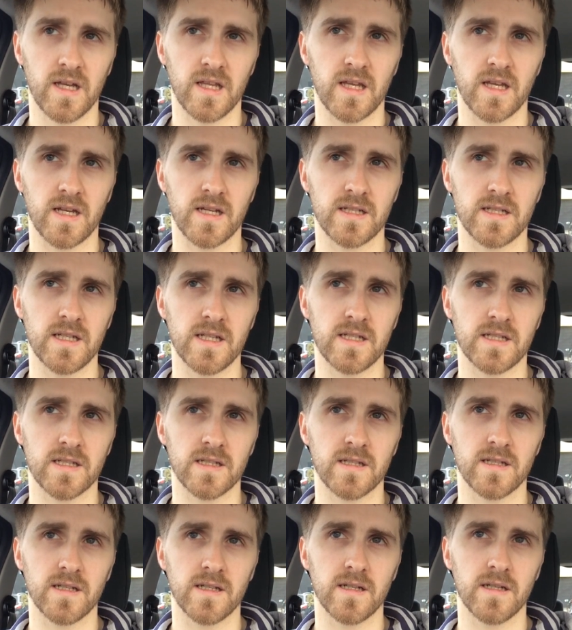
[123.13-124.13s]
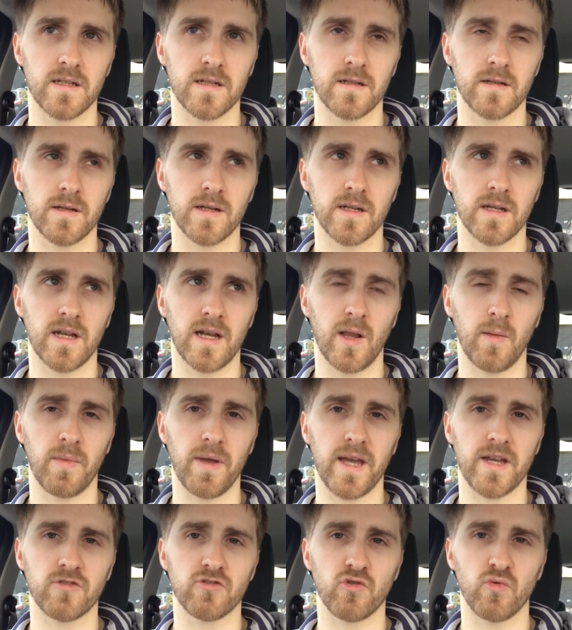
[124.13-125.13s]
a little
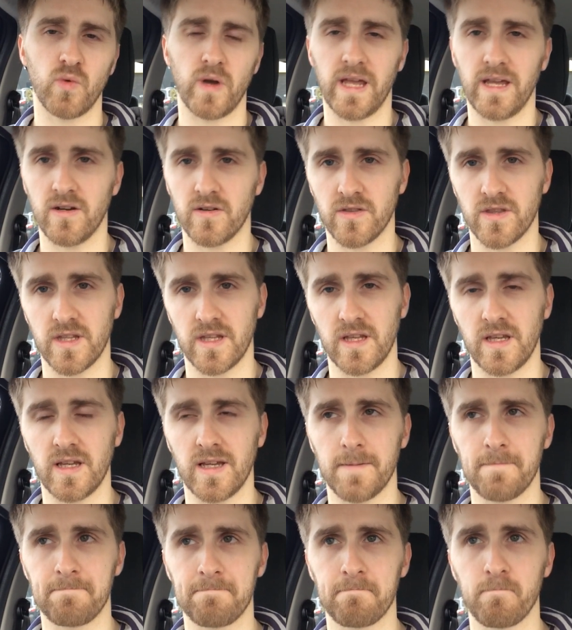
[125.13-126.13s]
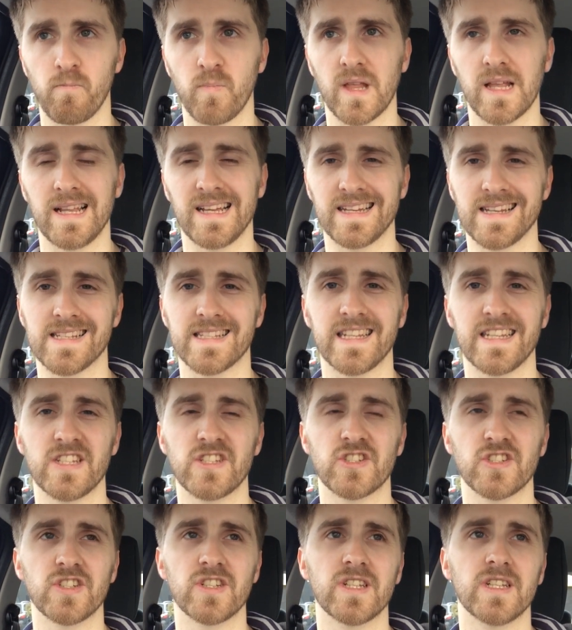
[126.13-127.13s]
bit extra weight on the leg
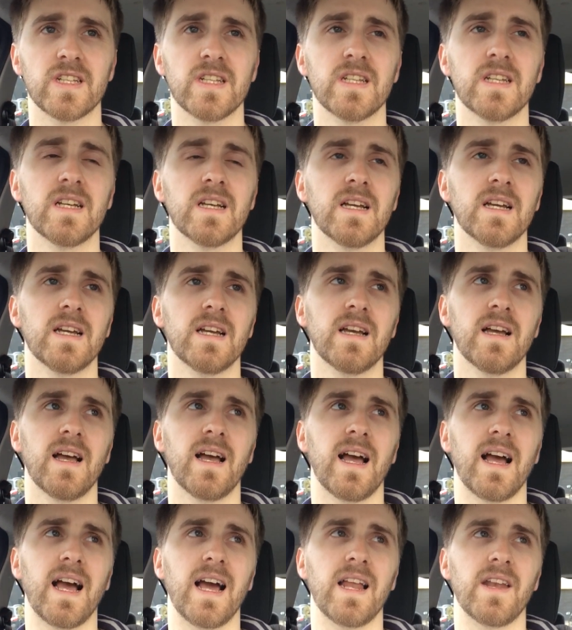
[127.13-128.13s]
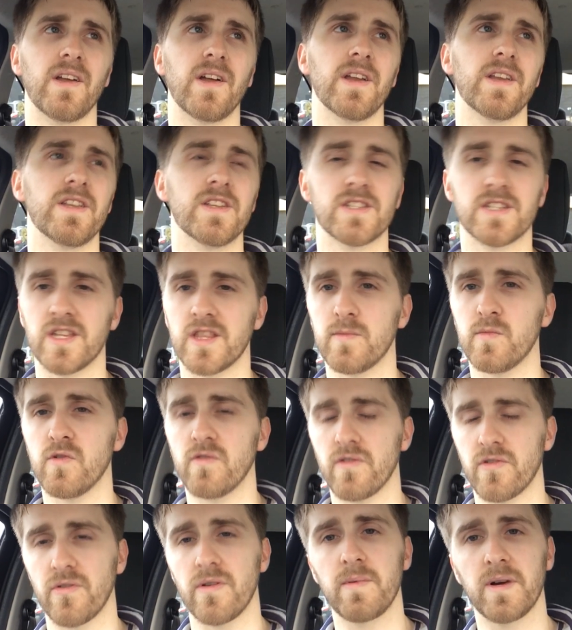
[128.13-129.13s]
extension, and I just did them all
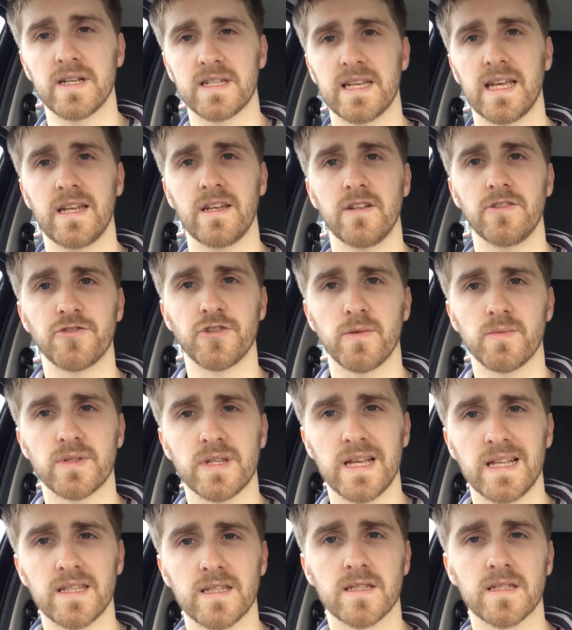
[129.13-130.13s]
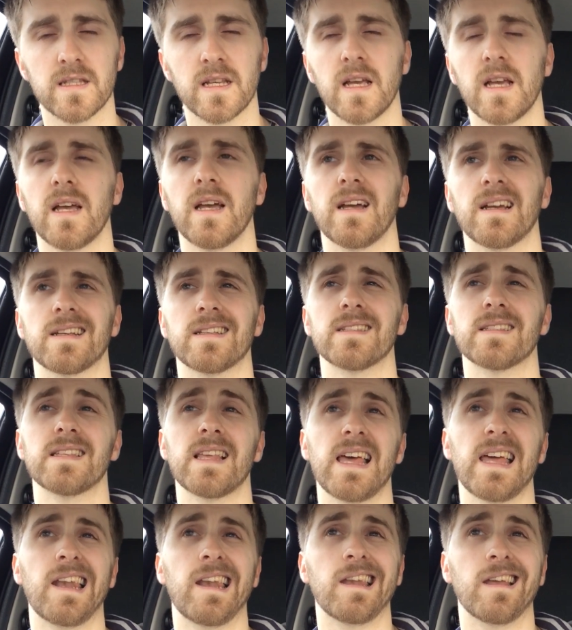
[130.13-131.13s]
for 3x10, no drop sets, because
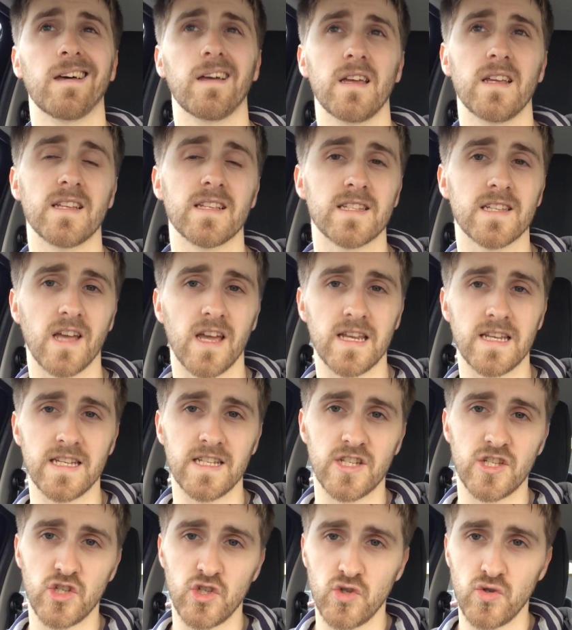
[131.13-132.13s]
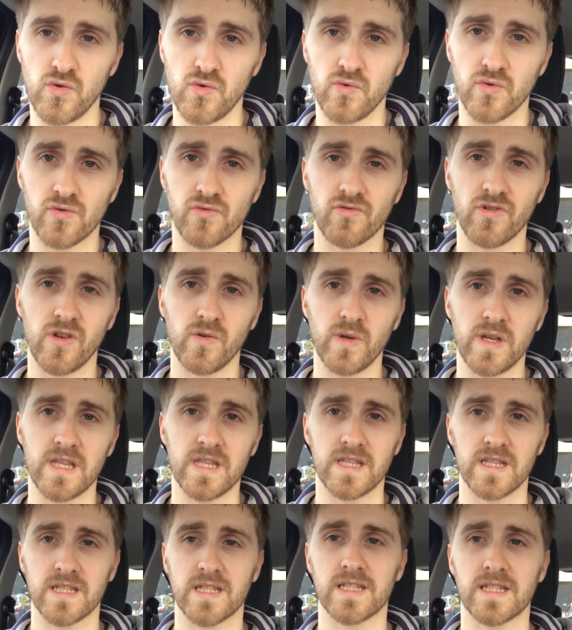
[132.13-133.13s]
then I decided to throw
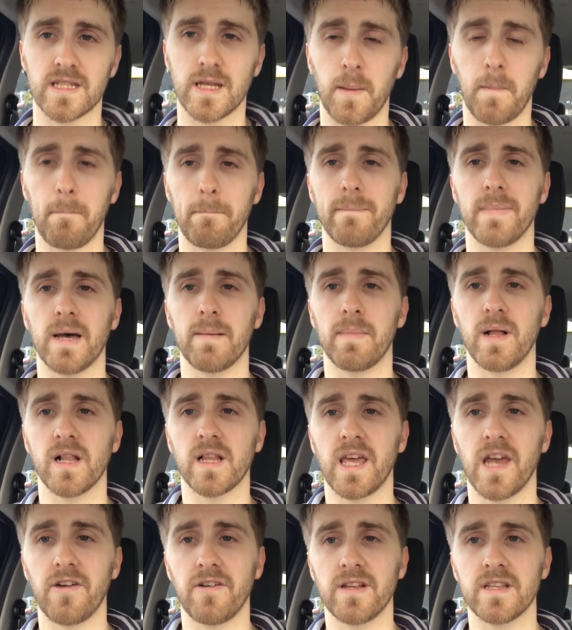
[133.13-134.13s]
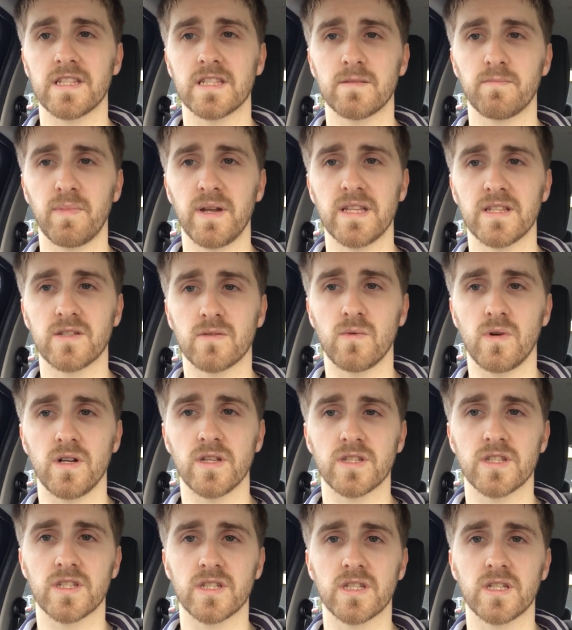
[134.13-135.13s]
in some Bulgarian split
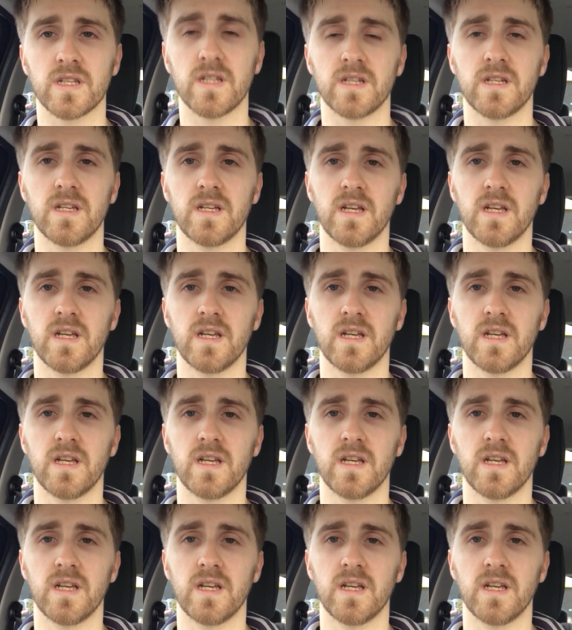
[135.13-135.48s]
squats